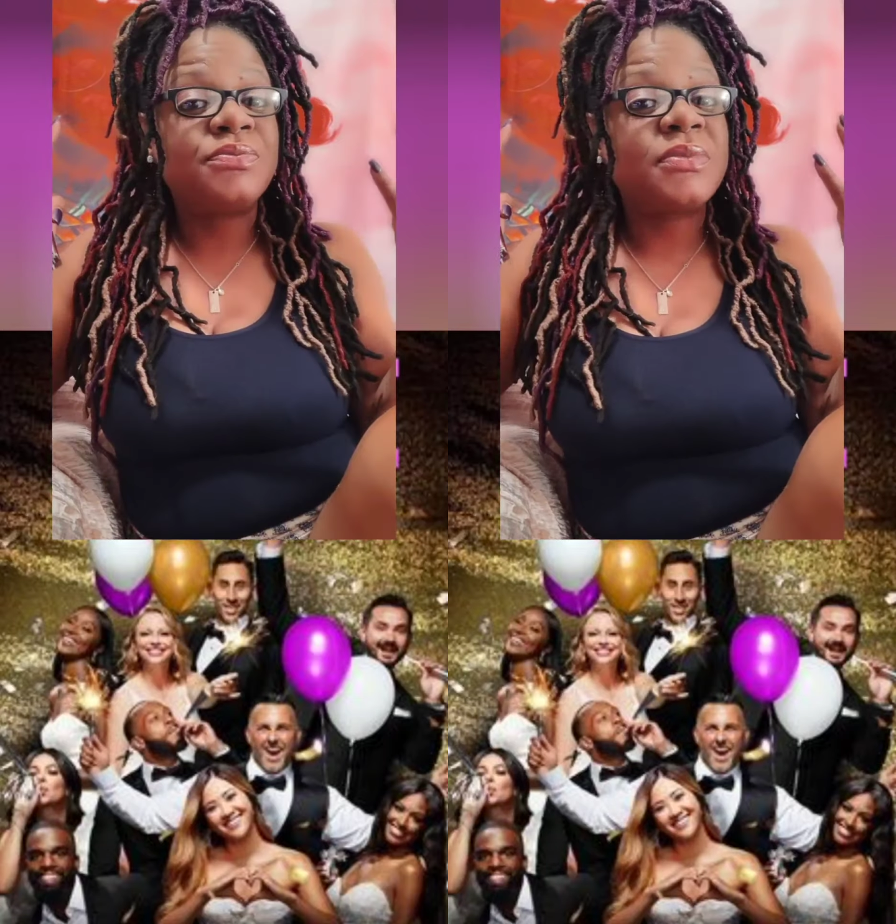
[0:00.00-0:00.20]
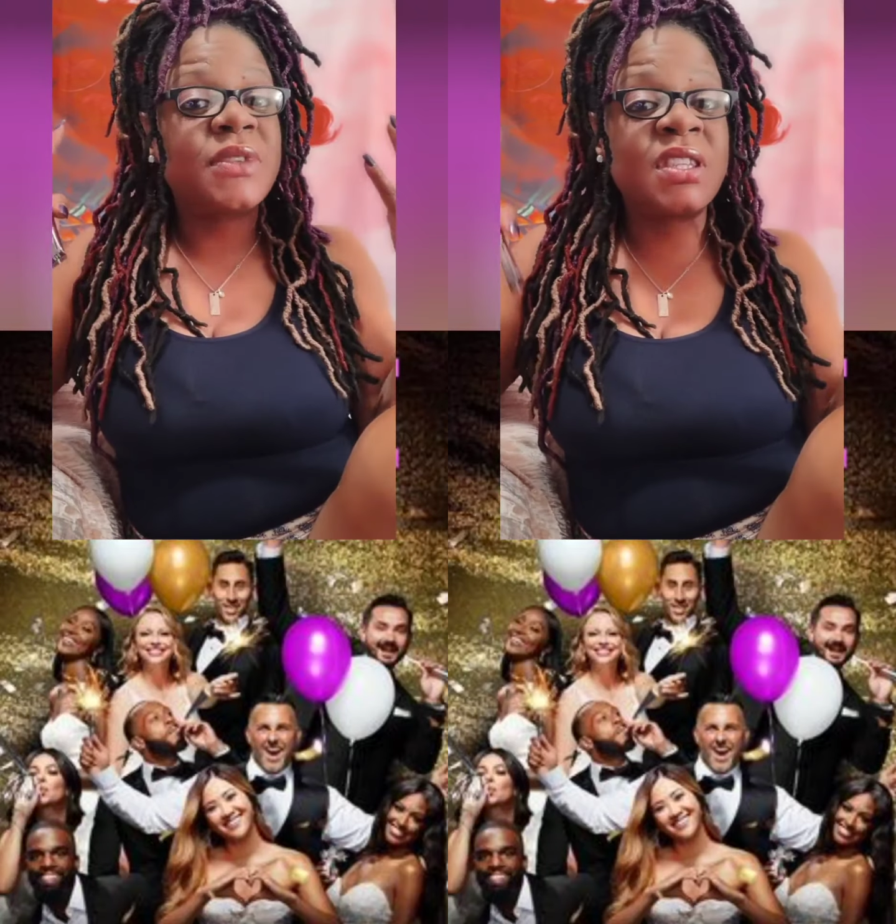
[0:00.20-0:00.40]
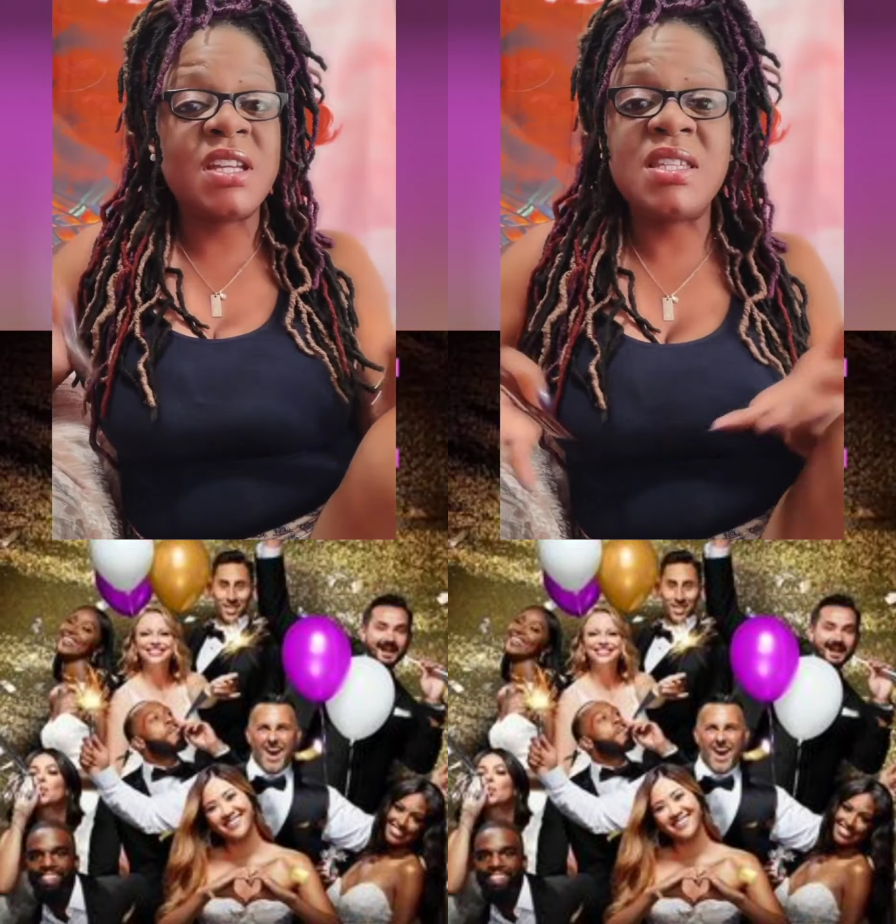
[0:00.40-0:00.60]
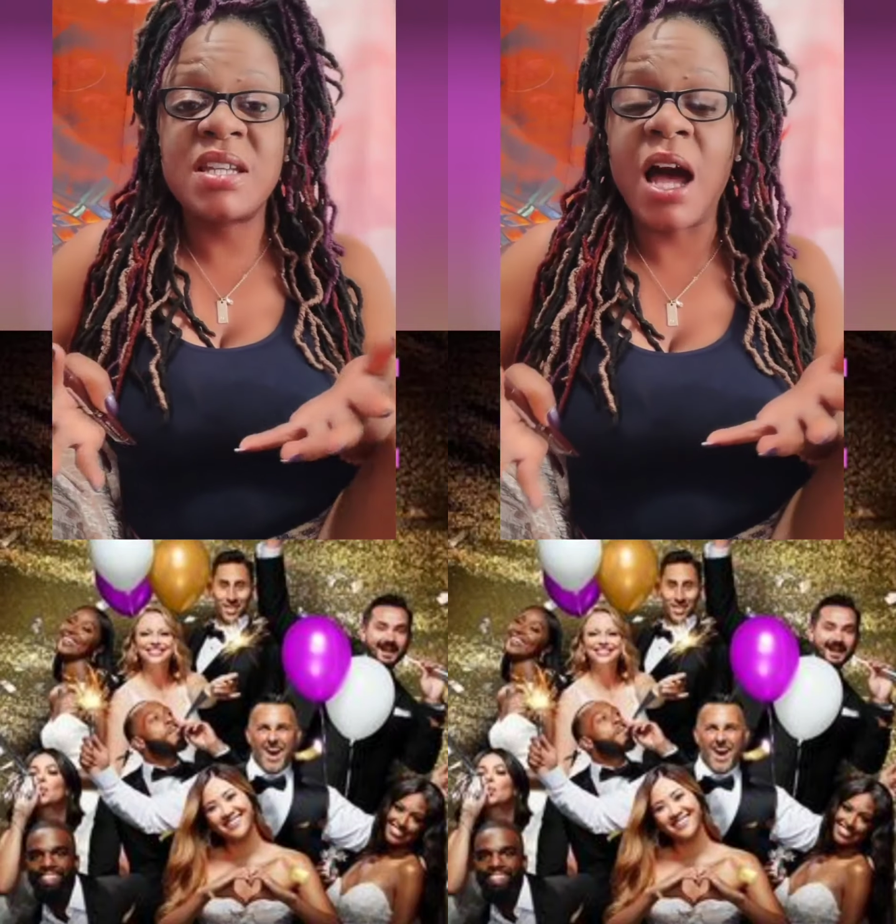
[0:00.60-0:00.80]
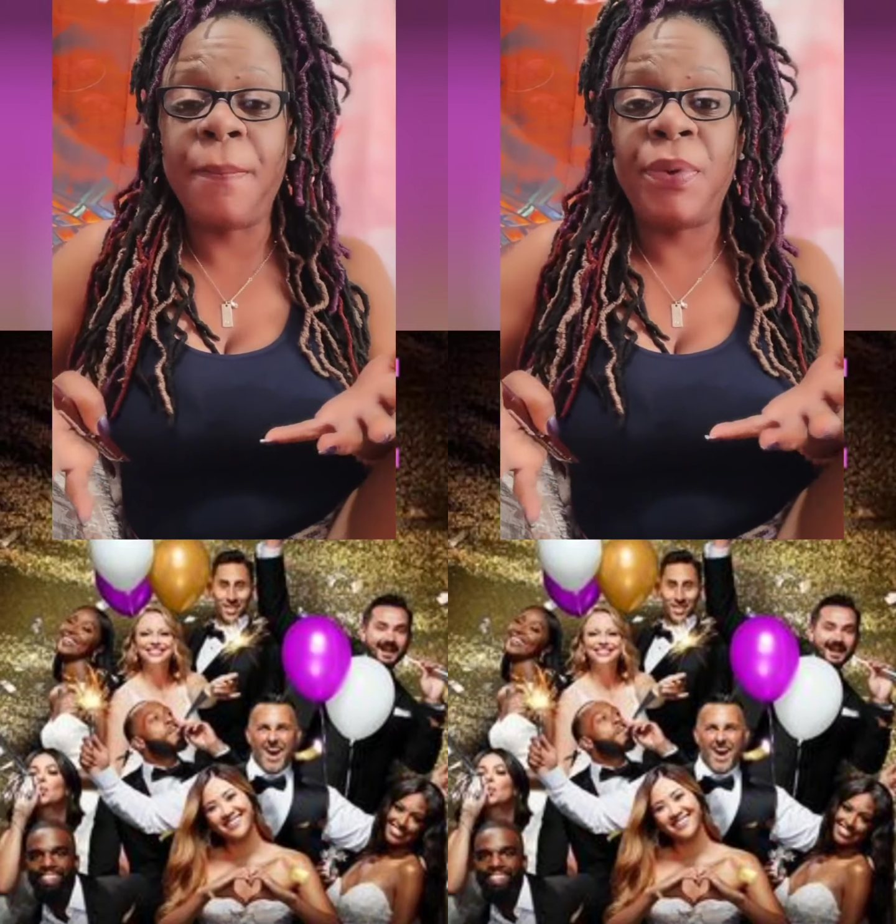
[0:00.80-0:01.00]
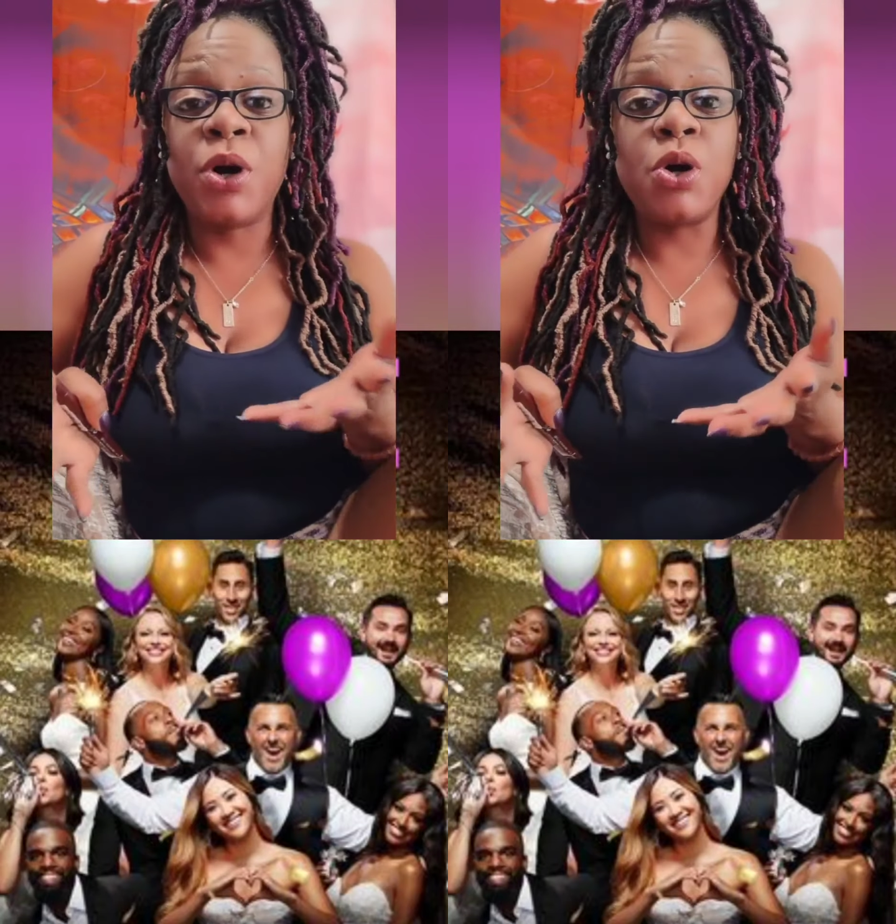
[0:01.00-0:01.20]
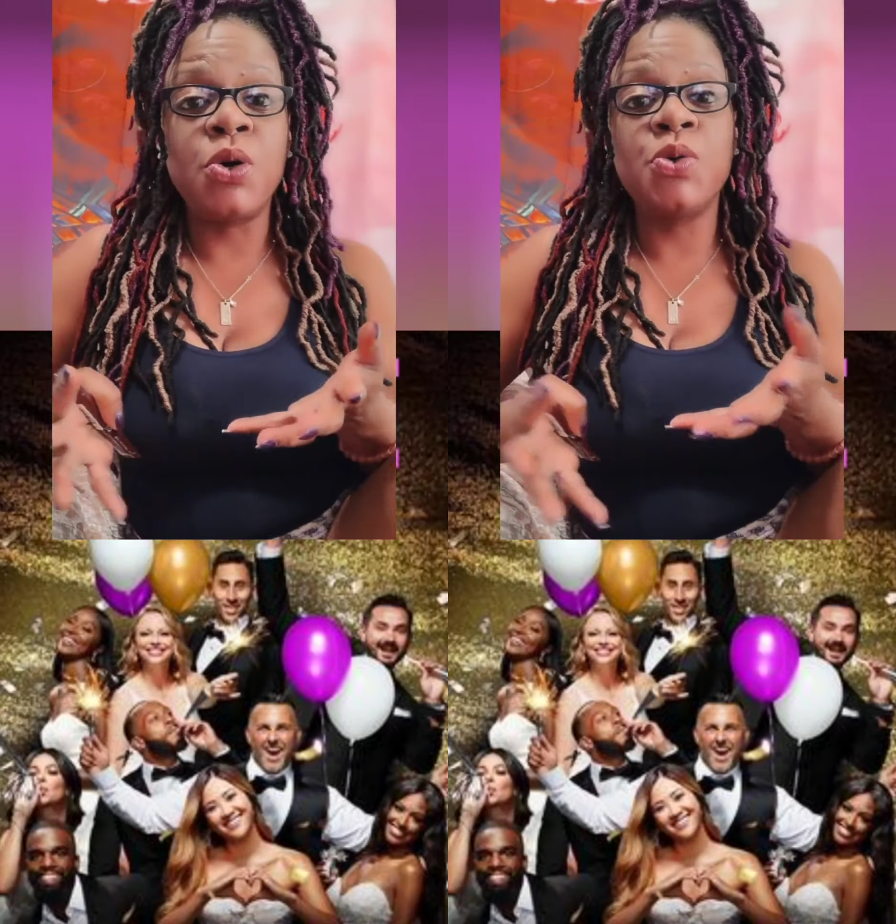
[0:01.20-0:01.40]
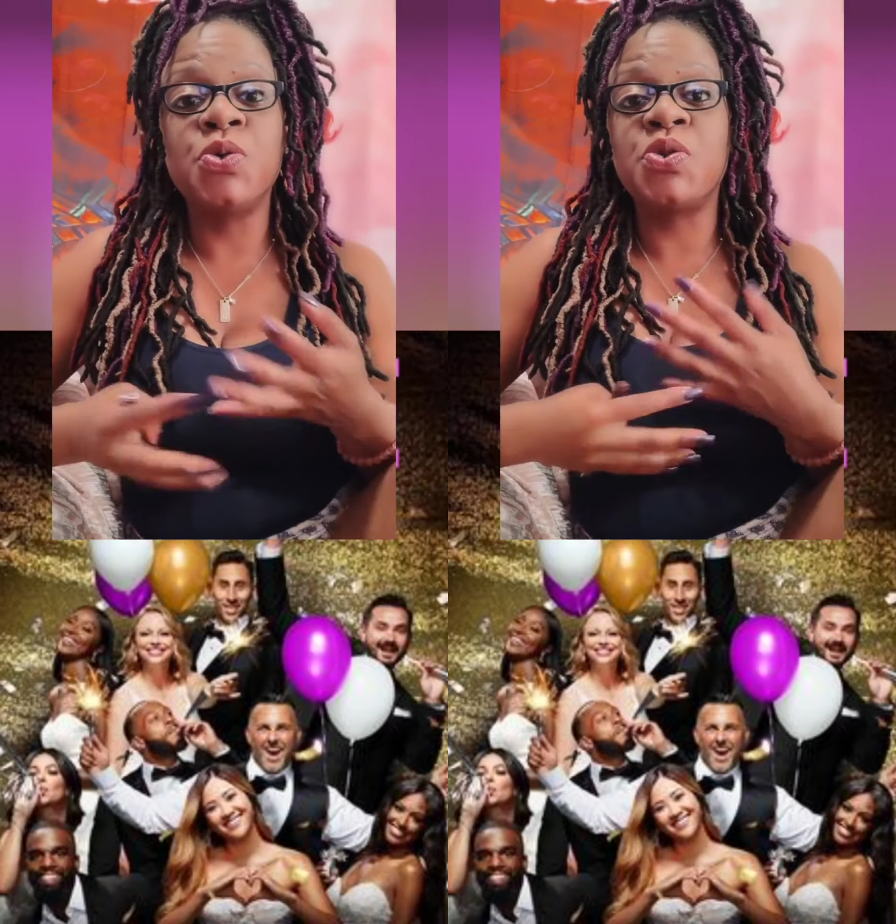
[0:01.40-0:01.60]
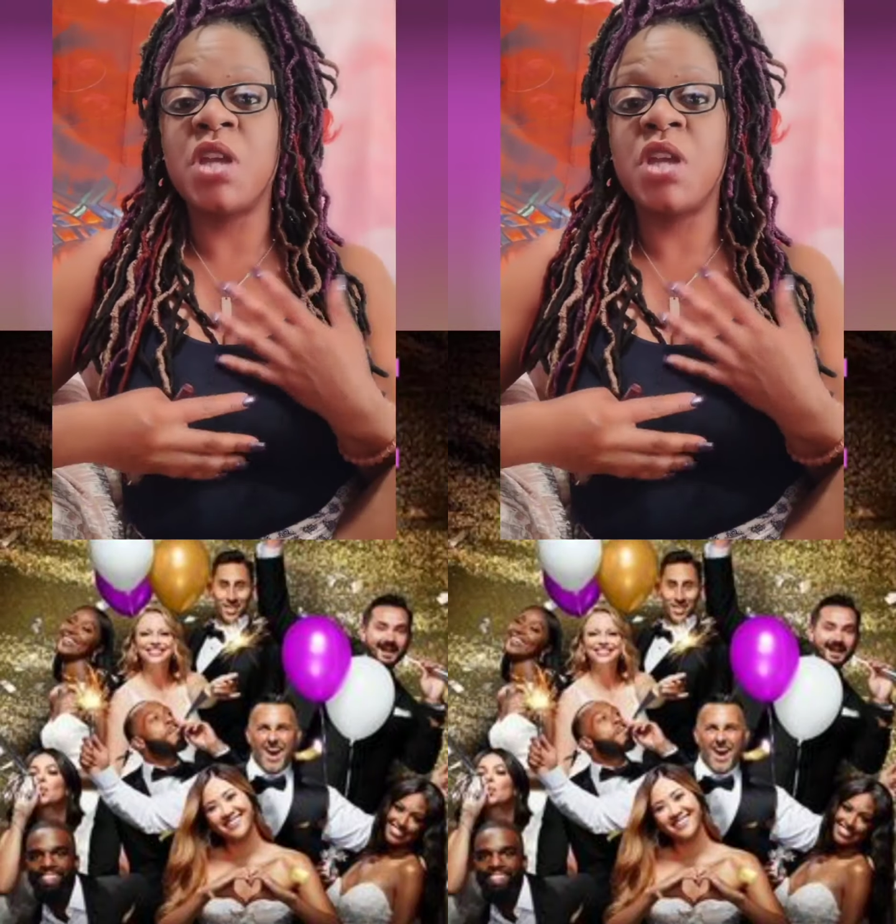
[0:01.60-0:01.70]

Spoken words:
these couples,